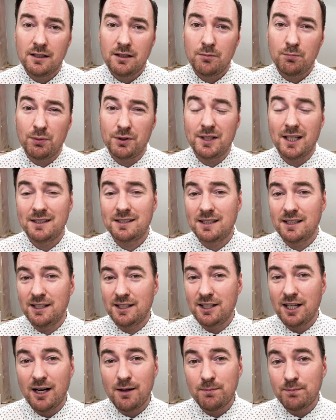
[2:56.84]
but that's going to
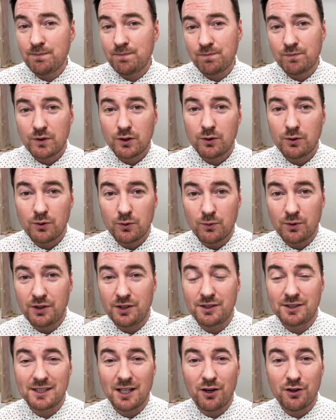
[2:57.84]
come with your
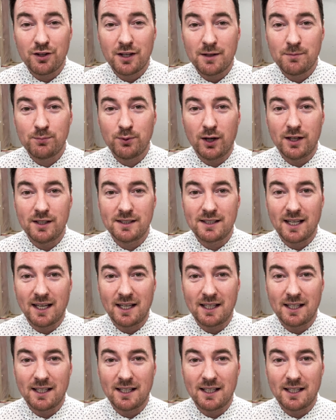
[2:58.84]
south end price tag.